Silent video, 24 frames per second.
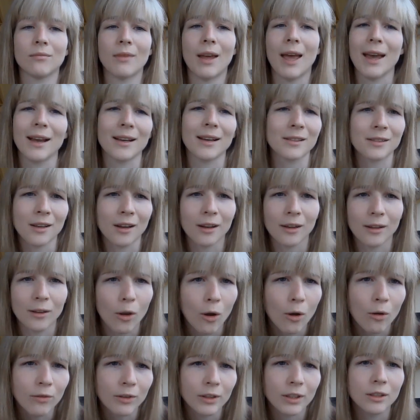exile
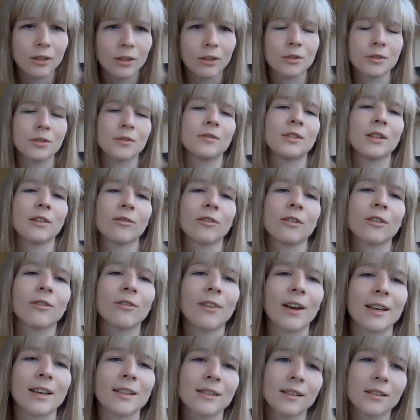Ovid, lots of different
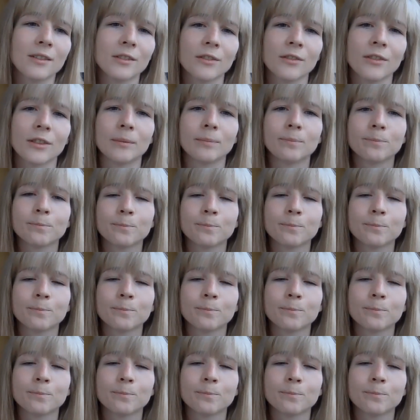facets of him.